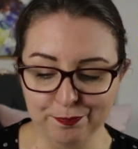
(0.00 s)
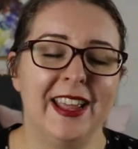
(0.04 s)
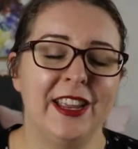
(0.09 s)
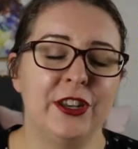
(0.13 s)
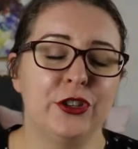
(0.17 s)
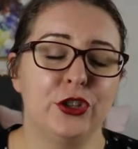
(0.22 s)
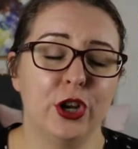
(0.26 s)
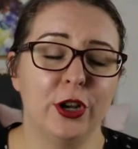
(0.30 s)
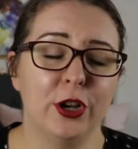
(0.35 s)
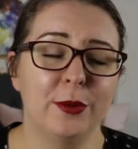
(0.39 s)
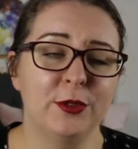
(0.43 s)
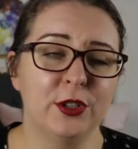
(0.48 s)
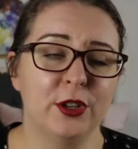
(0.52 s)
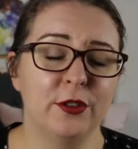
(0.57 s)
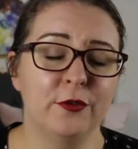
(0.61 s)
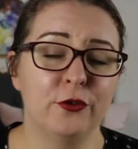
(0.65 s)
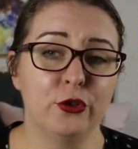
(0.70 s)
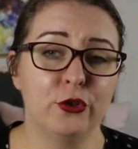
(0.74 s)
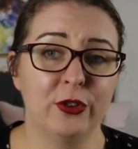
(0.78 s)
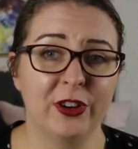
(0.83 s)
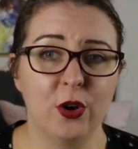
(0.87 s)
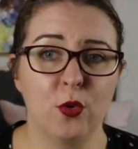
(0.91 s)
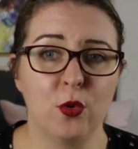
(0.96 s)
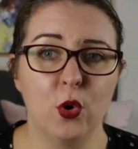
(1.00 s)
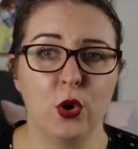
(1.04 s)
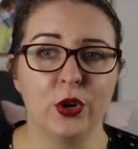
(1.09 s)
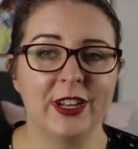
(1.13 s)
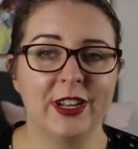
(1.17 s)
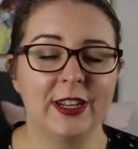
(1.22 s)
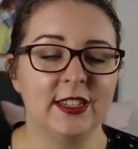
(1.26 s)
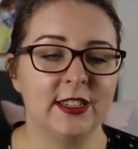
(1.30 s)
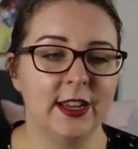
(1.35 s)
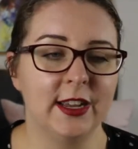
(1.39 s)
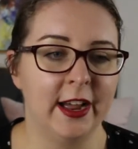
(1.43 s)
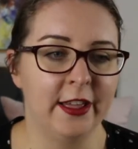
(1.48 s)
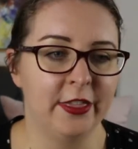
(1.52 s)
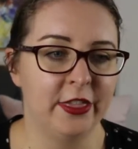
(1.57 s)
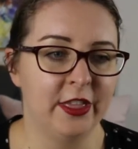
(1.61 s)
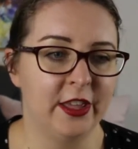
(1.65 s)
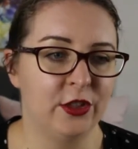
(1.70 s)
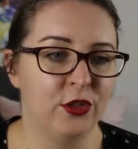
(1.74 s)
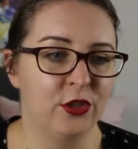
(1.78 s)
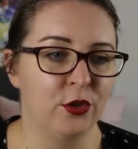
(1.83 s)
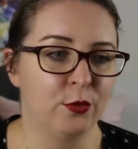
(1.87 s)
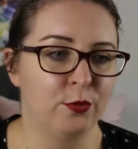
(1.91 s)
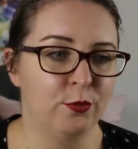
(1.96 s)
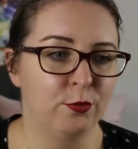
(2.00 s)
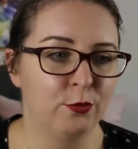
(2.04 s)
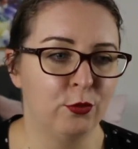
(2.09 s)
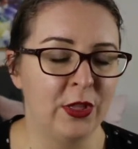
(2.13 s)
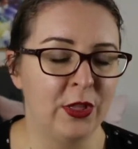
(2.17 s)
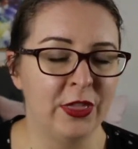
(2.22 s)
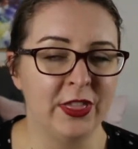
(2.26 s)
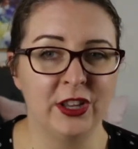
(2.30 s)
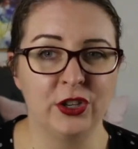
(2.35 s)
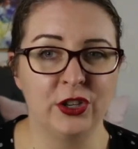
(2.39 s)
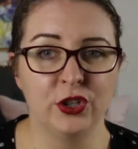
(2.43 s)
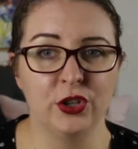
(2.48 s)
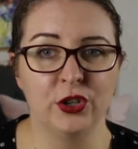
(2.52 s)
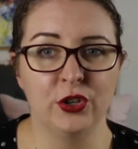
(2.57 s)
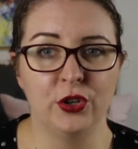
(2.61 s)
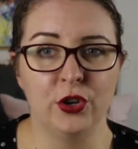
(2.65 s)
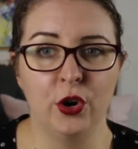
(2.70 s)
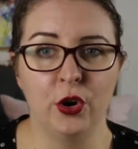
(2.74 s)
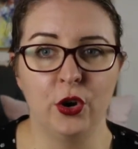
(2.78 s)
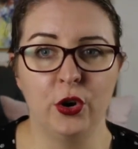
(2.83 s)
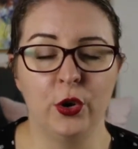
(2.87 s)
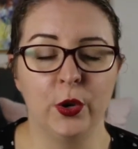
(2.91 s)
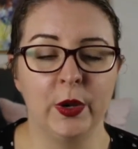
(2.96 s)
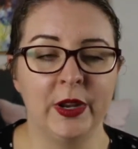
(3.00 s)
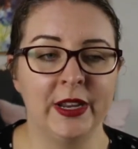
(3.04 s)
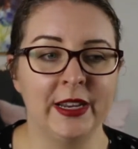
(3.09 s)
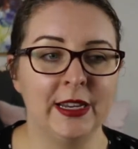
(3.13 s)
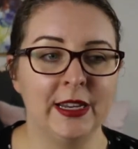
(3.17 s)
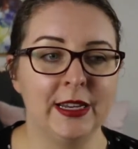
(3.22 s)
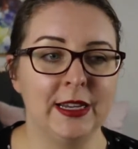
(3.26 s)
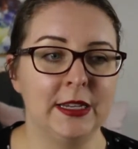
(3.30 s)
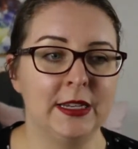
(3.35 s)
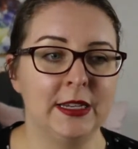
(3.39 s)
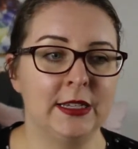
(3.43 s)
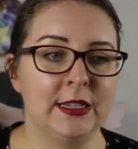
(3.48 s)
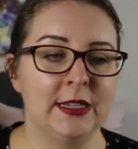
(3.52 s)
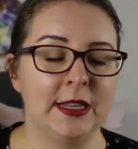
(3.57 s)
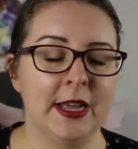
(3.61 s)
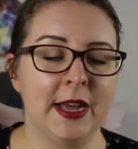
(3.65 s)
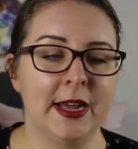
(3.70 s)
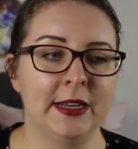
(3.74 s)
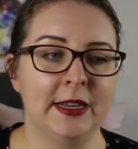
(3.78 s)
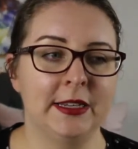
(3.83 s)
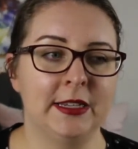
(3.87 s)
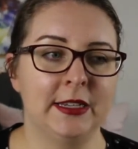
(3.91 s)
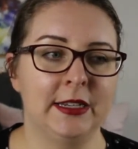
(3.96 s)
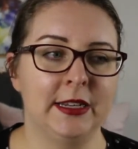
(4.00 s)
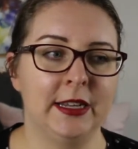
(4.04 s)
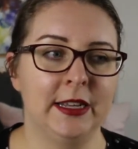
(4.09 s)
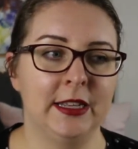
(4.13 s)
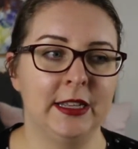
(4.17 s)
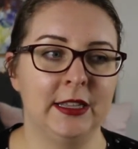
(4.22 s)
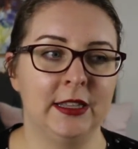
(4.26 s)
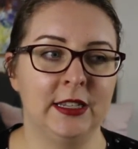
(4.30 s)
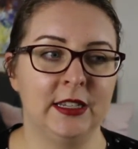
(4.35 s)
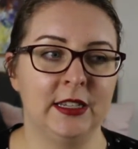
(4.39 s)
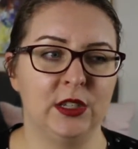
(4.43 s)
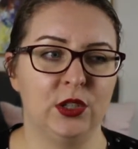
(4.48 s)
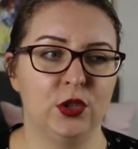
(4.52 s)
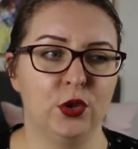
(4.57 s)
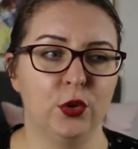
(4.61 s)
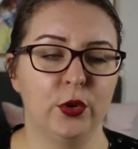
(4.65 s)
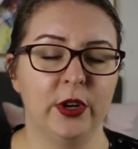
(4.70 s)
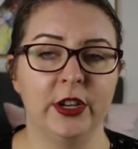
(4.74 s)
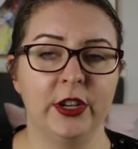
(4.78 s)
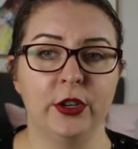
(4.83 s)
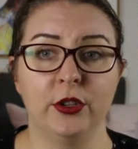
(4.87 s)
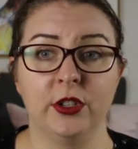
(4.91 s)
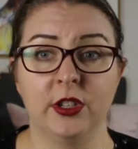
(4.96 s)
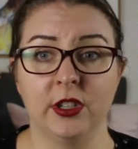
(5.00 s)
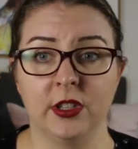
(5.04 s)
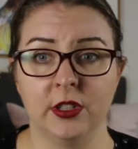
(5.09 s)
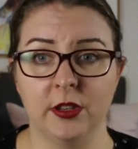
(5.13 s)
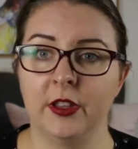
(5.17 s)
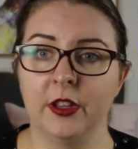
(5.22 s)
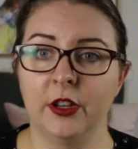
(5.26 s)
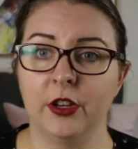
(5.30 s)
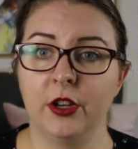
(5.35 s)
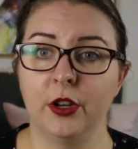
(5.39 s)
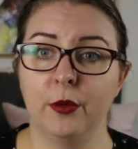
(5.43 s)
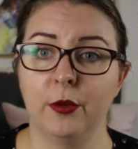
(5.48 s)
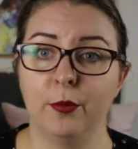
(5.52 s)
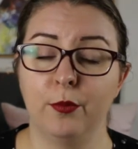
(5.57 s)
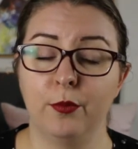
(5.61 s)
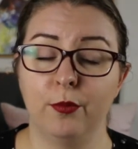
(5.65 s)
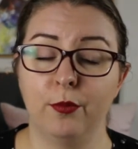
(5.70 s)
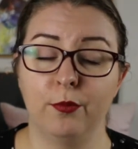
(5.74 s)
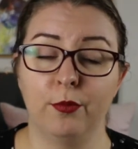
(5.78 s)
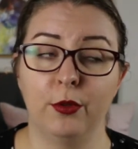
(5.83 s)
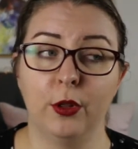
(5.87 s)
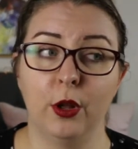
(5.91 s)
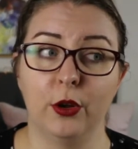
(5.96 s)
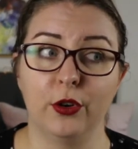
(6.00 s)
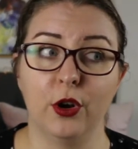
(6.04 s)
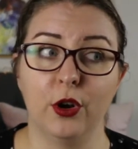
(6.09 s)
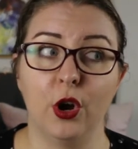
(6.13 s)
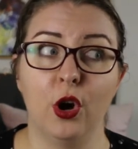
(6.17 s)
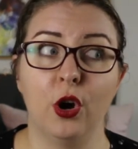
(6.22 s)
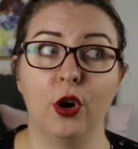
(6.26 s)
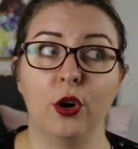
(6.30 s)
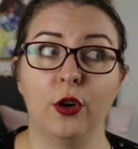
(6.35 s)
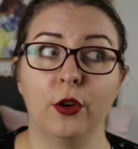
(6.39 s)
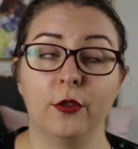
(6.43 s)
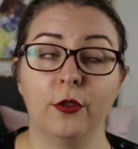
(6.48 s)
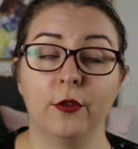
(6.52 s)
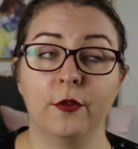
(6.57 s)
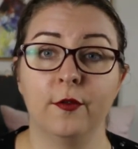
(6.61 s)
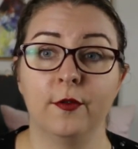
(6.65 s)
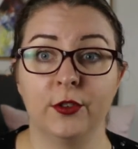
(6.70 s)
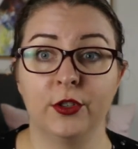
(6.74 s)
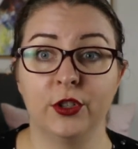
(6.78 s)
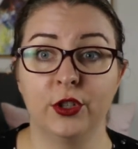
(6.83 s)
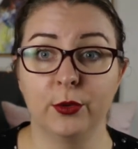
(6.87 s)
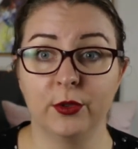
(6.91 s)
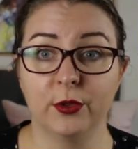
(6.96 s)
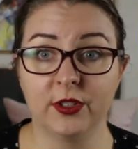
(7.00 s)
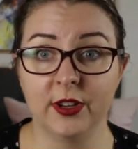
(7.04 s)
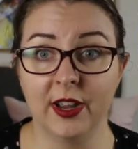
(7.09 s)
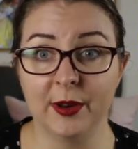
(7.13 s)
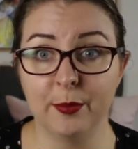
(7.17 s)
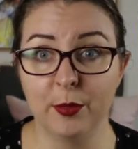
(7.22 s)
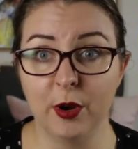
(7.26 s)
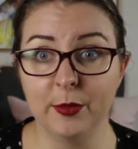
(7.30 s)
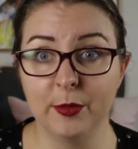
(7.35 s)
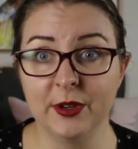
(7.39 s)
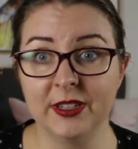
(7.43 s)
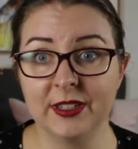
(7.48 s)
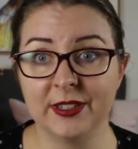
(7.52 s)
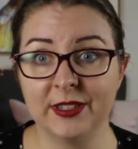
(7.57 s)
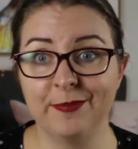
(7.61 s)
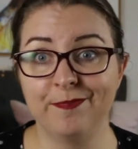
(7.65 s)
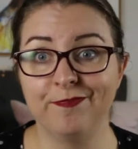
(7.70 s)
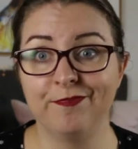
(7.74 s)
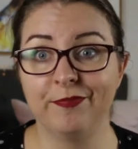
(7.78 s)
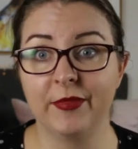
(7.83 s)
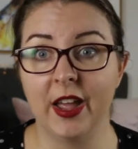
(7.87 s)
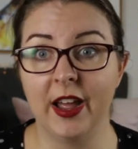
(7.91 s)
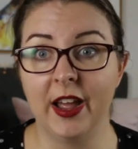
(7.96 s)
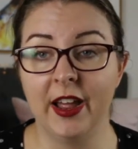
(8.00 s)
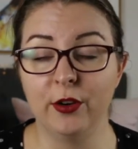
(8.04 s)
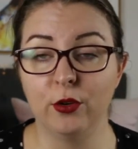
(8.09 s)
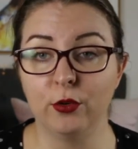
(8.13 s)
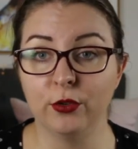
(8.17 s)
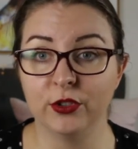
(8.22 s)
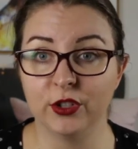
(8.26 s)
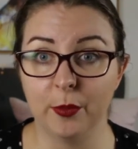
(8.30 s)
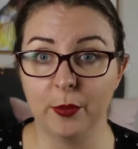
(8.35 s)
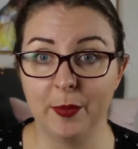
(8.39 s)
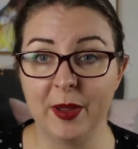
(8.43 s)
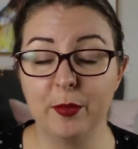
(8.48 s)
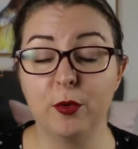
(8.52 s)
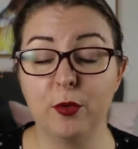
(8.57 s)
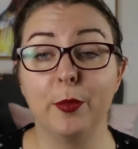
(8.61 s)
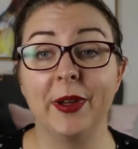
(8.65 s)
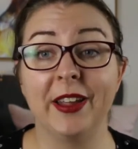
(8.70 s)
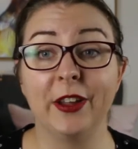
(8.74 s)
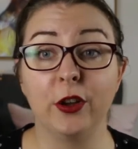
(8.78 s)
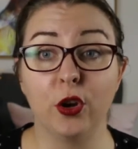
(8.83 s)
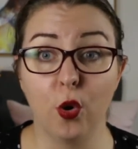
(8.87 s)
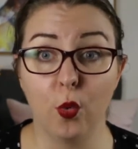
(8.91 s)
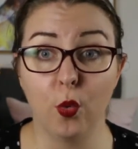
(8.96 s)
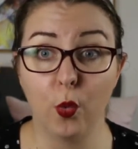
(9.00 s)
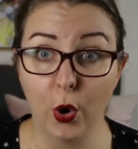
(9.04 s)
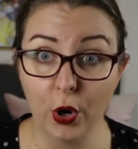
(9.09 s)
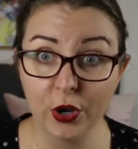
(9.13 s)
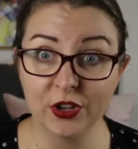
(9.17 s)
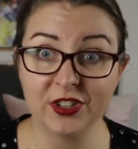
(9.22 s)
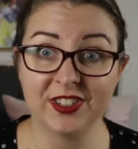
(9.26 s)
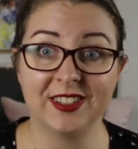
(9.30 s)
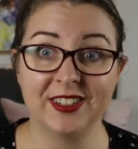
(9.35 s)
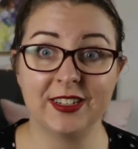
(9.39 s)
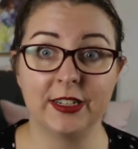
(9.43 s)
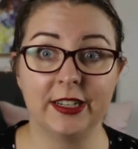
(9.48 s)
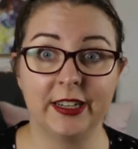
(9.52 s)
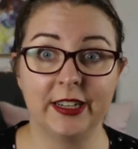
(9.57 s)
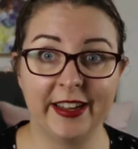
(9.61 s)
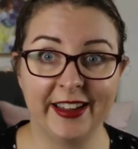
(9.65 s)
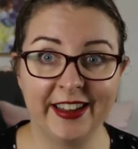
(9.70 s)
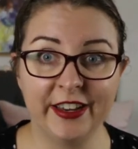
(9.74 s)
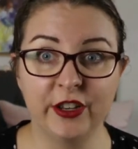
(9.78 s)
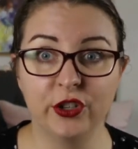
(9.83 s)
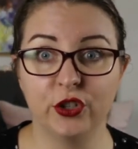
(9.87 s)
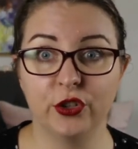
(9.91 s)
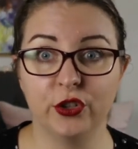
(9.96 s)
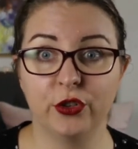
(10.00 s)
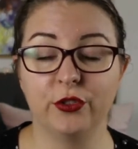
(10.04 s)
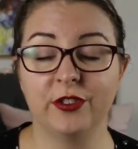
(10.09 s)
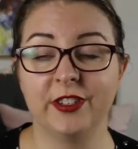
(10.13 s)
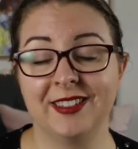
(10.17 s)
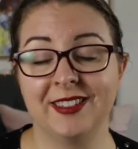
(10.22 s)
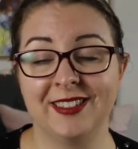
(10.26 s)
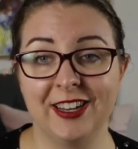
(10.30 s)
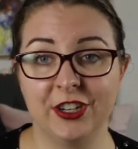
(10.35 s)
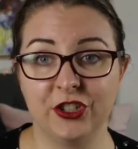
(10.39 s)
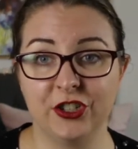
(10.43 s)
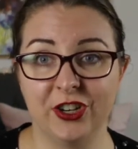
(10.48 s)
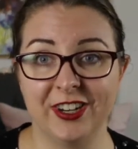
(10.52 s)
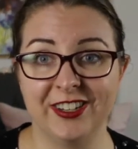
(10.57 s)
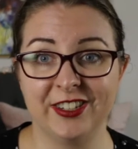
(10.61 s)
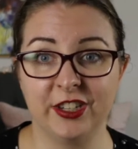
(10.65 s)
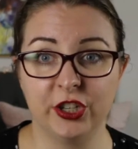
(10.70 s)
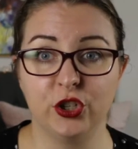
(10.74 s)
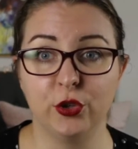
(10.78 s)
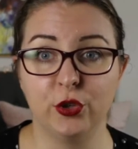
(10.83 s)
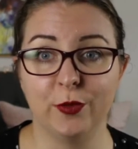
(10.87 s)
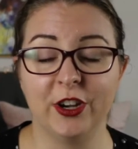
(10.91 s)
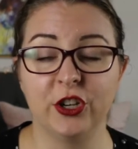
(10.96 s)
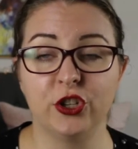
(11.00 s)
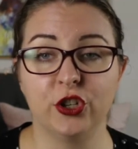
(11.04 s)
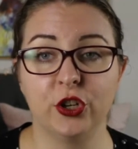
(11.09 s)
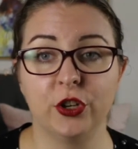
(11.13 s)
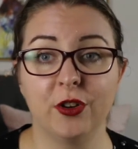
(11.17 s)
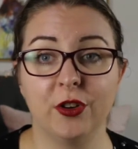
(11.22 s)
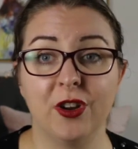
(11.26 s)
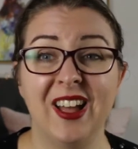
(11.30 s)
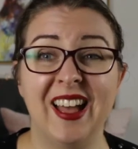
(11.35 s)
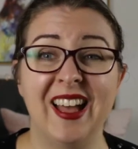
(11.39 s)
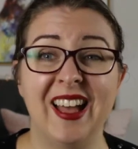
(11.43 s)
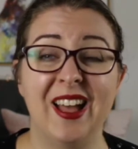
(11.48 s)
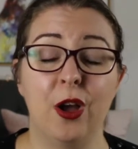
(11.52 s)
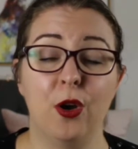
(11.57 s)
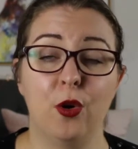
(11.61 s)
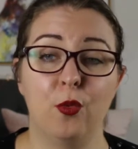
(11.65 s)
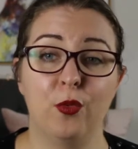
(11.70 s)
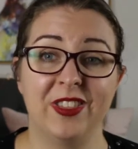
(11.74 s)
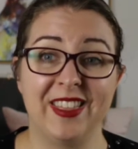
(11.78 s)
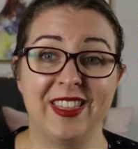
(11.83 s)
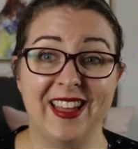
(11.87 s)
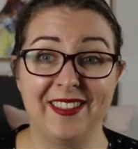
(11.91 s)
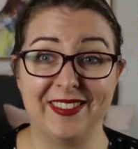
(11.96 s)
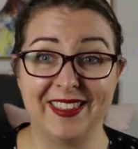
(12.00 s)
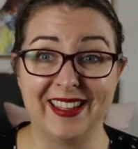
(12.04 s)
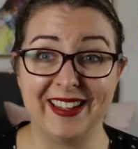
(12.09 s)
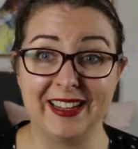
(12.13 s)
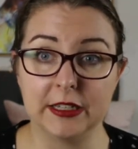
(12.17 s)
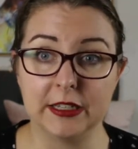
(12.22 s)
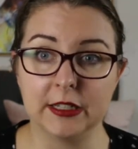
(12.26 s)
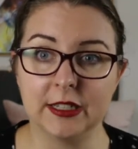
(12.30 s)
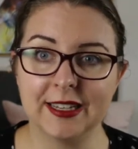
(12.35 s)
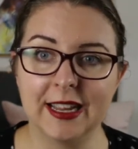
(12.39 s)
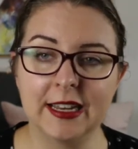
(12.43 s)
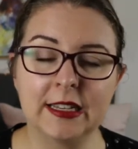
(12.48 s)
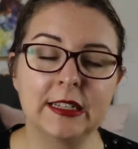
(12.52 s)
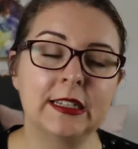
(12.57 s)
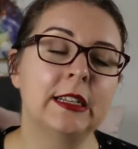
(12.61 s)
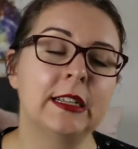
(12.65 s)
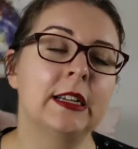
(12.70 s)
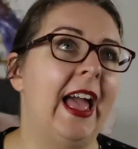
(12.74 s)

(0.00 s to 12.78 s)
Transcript: In terms of trigger warnings, I think the one thing to know is that this story uses the plot of suicide bombers and also people being coerced into such a situation without their consent.